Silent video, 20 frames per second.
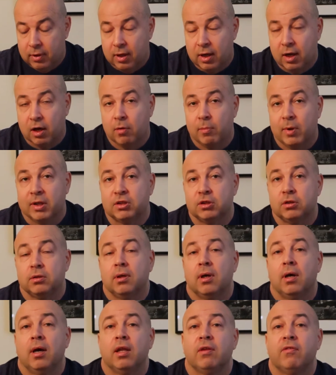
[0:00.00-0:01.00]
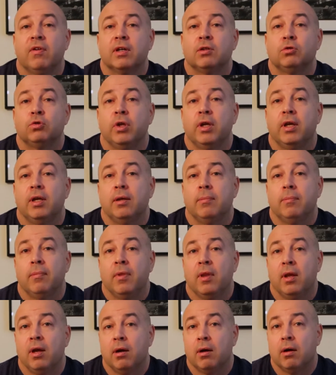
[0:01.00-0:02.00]
how much artifact trade
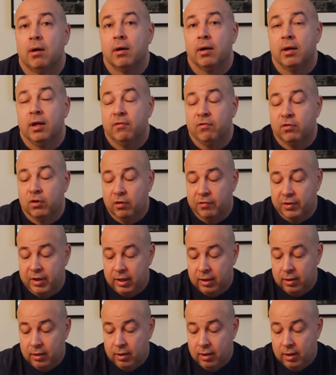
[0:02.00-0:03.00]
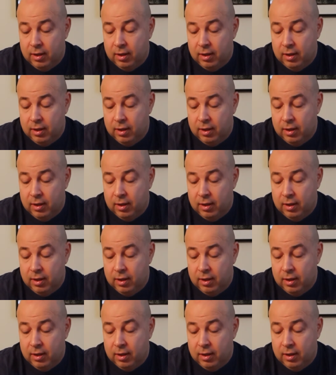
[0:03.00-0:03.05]
they are involved in,